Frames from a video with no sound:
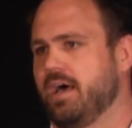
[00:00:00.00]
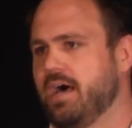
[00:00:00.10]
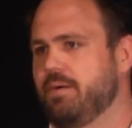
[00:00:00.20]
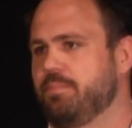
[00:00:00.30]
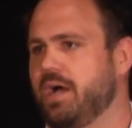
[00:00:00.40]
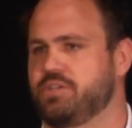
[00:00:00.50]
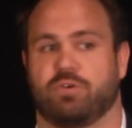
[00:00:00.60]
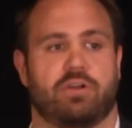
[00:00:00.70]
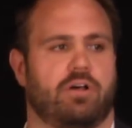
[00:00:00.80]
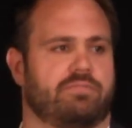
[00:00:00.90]
I
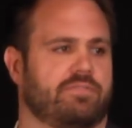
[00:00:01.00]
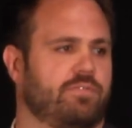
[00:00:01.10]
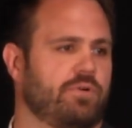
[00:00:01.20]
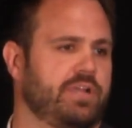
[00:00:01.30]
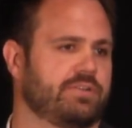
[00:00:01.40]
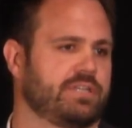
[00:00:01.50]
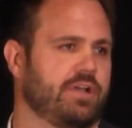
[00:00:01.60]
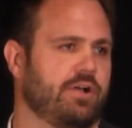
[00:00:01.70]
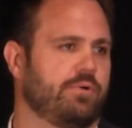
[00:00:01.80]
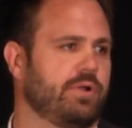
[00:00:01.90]
joined Oliver 4 years
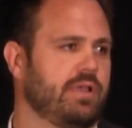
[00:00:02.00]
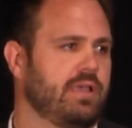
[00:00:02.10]
ago